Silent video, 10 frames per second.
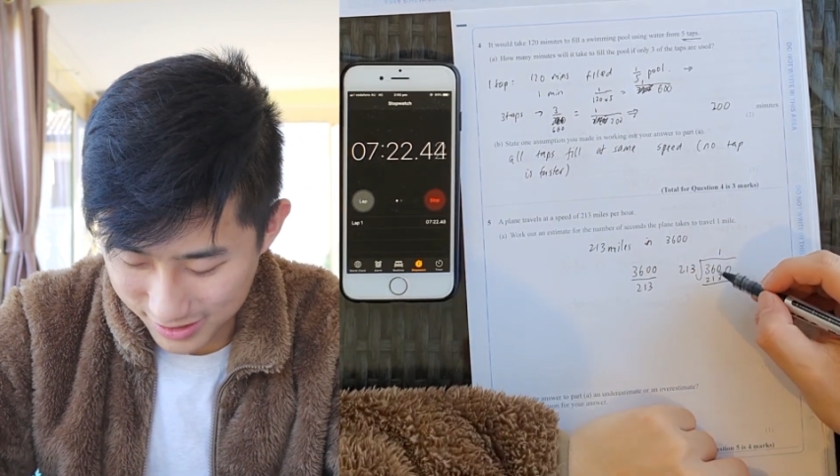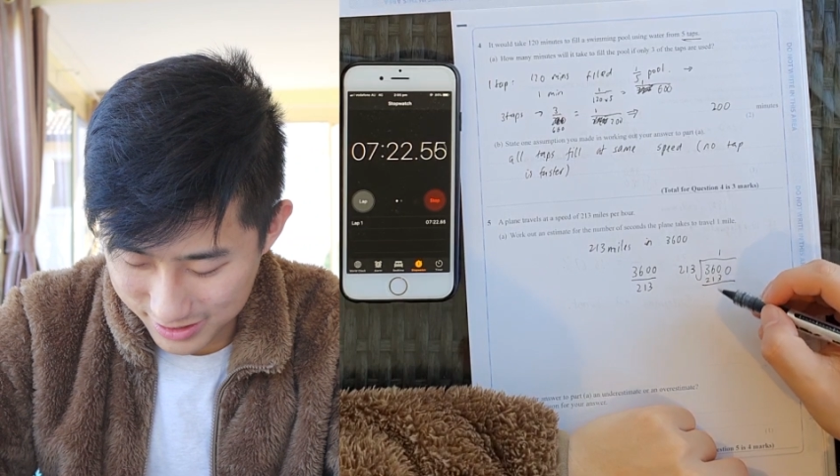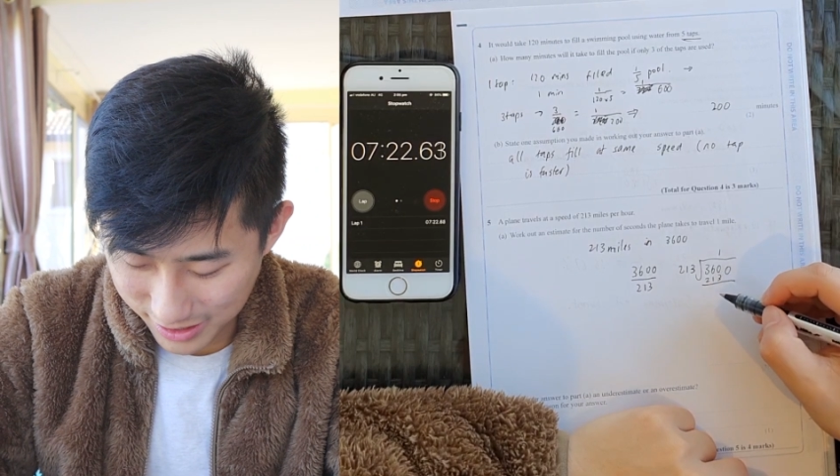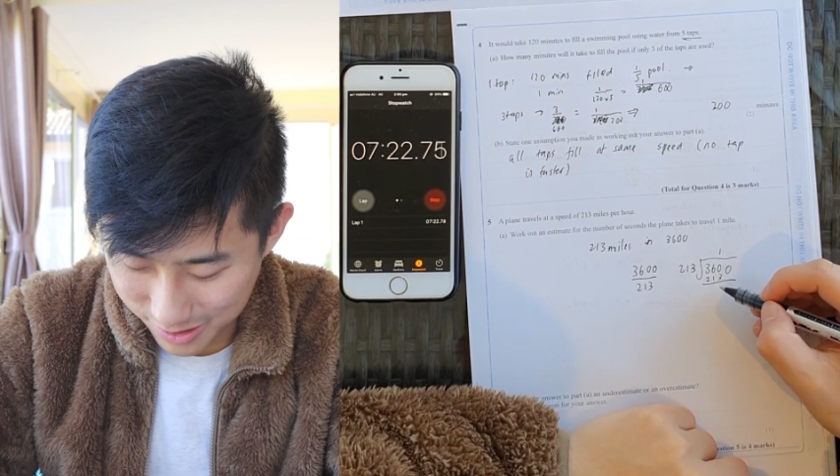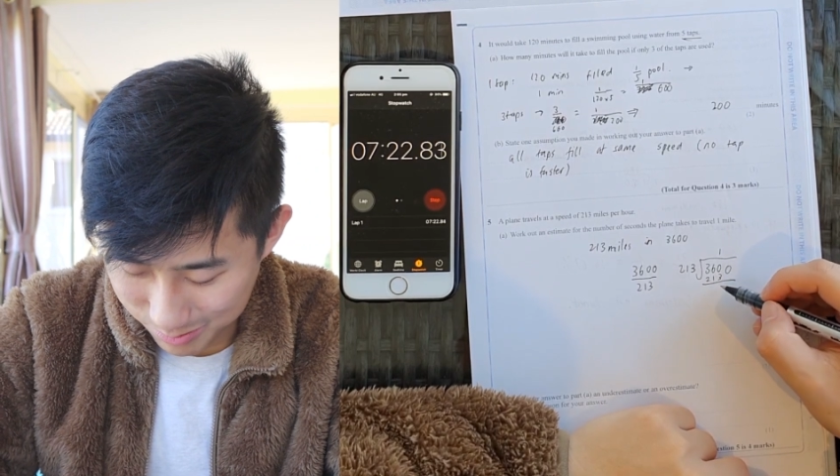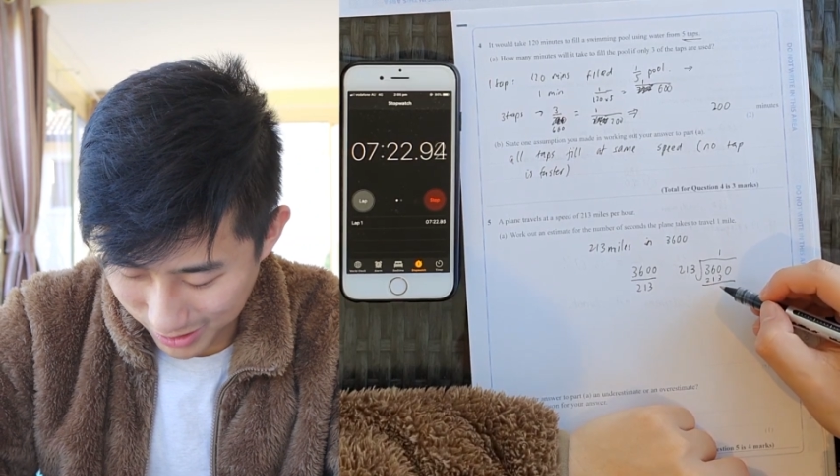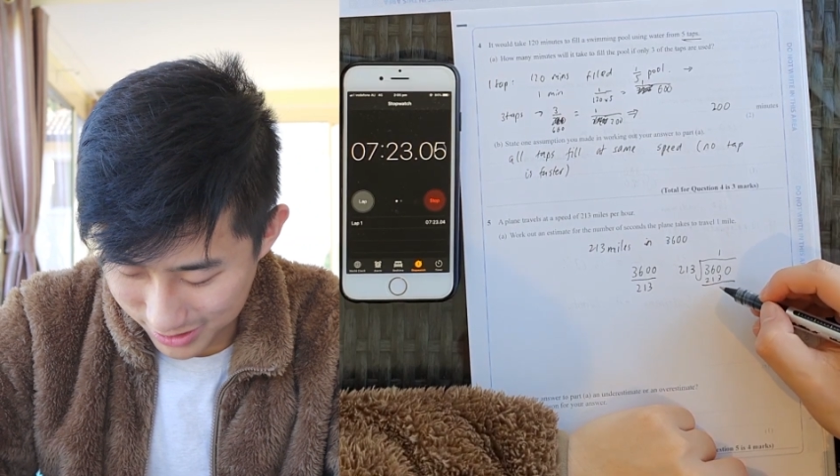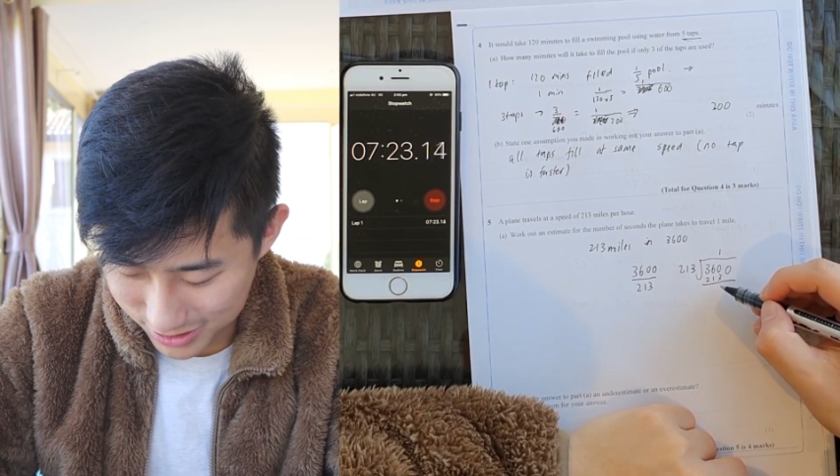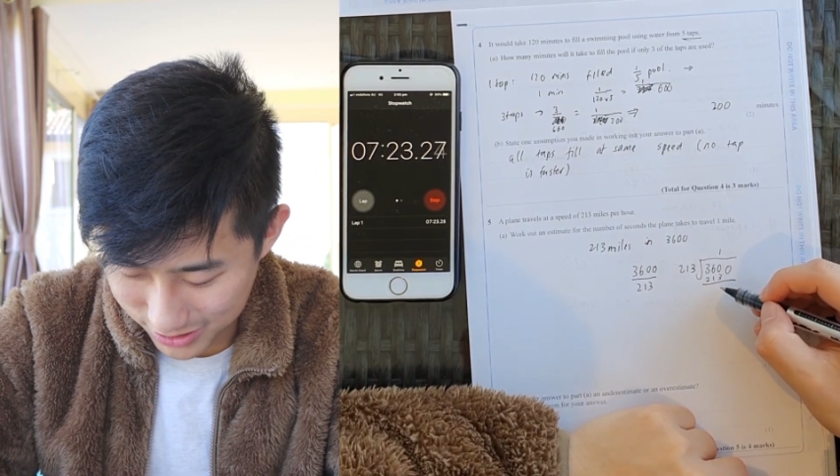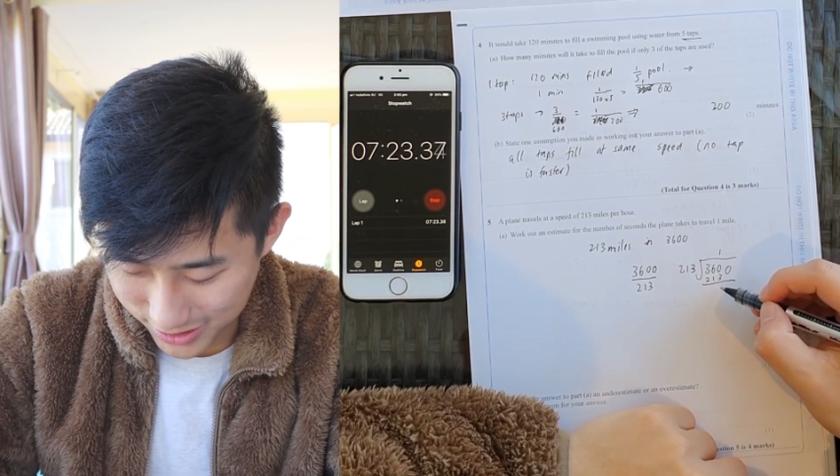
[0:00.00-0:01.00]
10
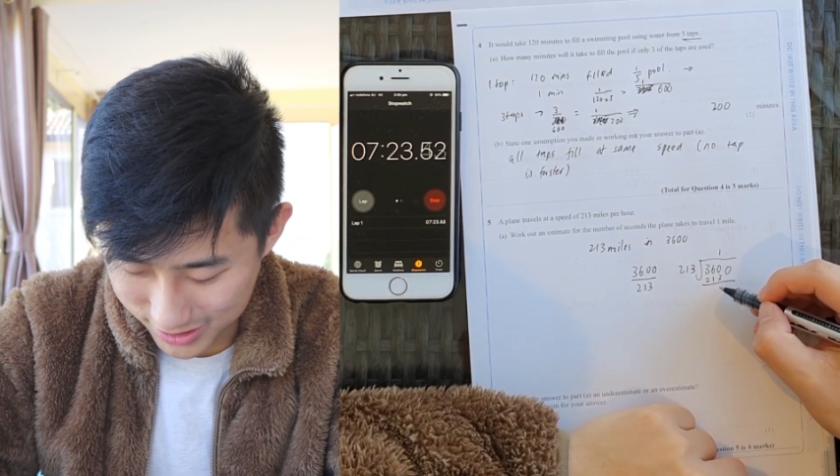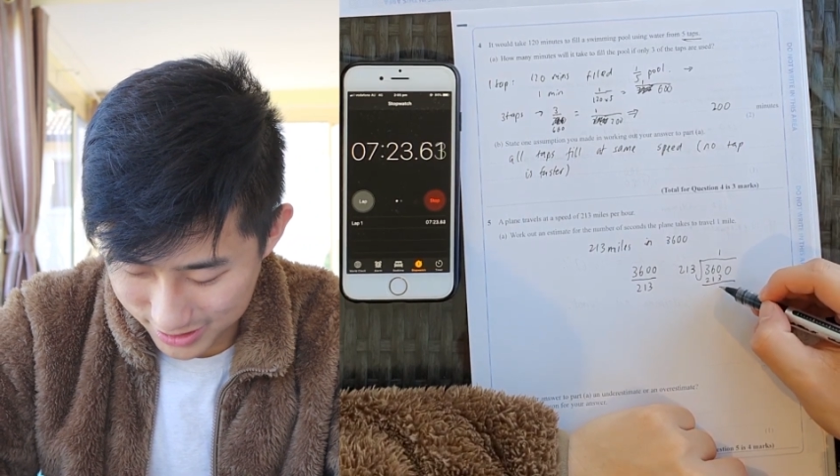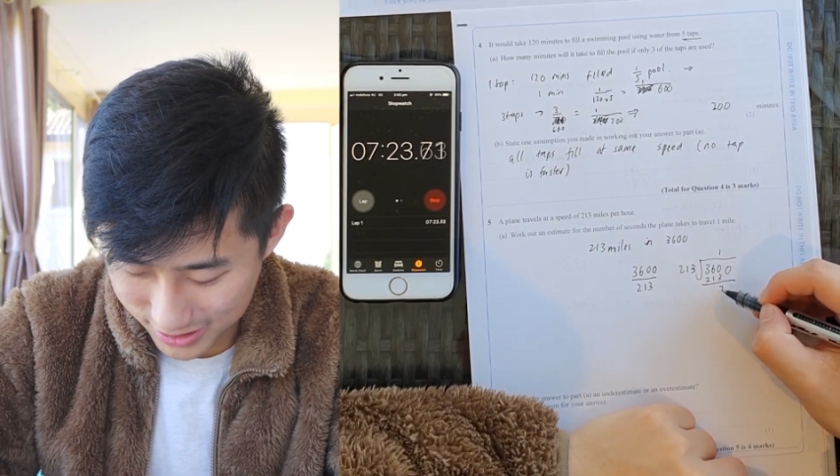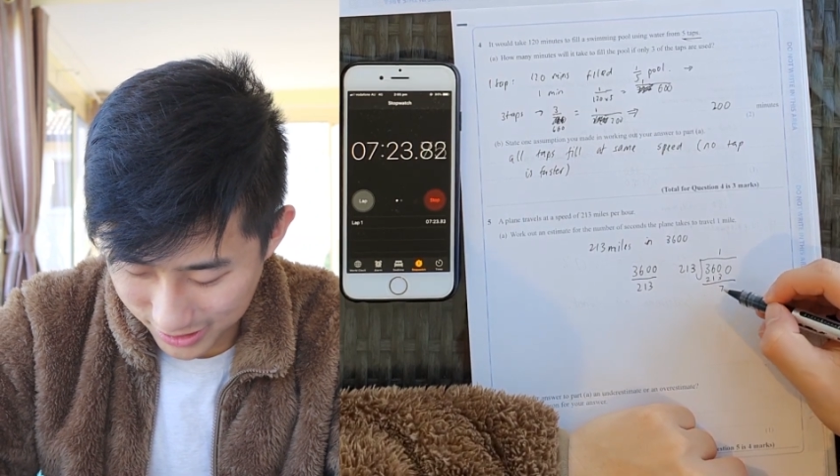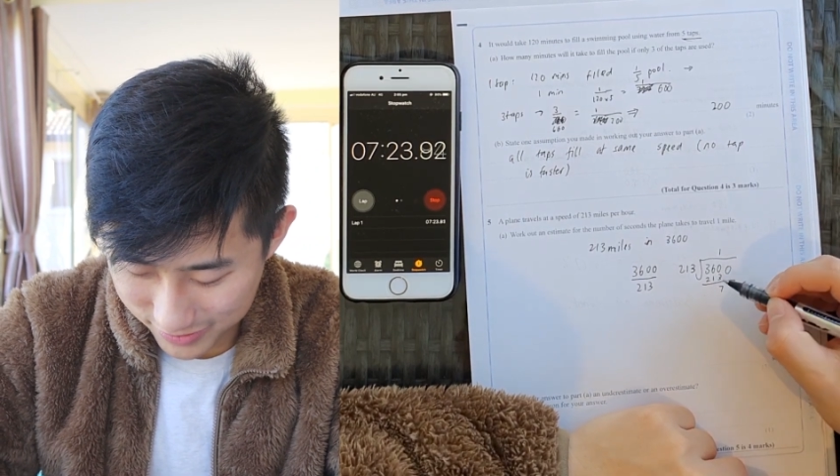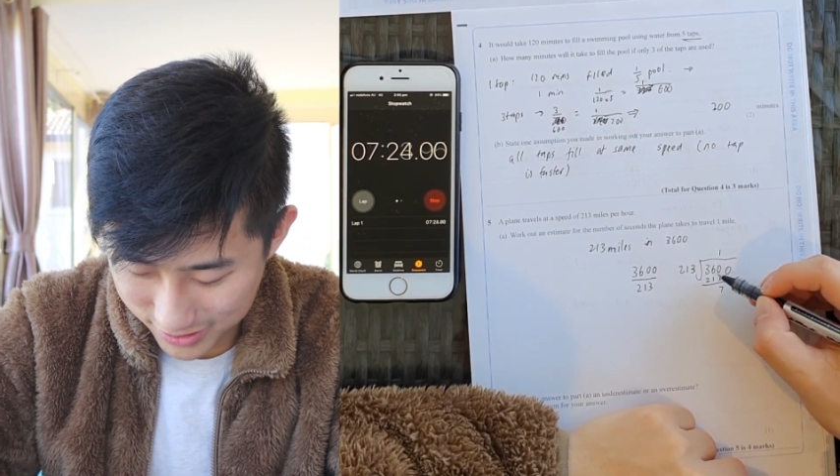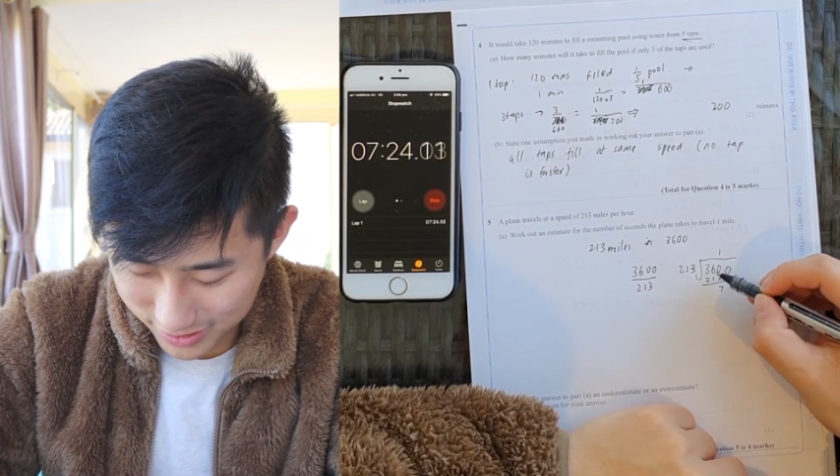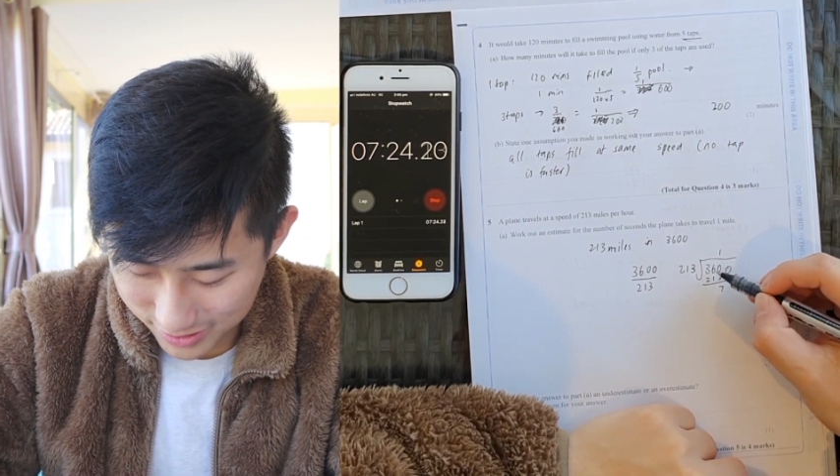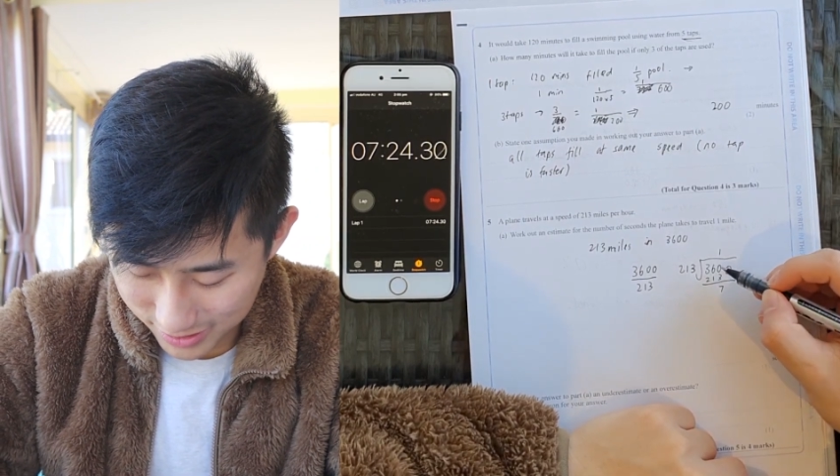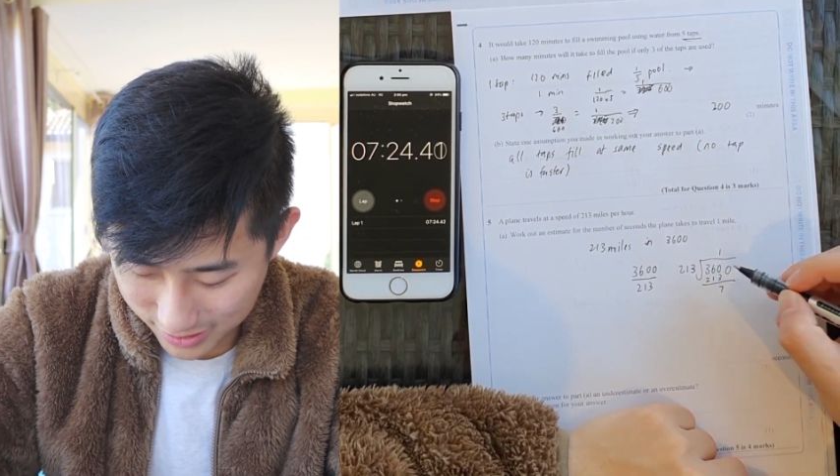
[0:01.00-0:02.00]
minus 3 is
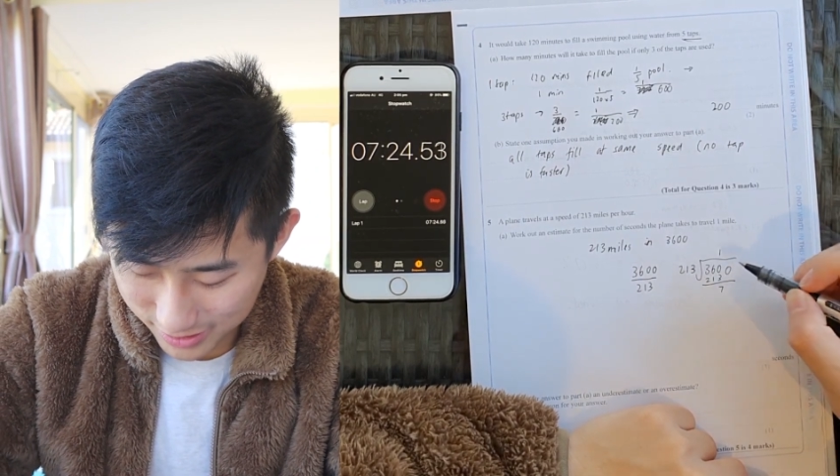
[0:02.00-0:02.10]
7.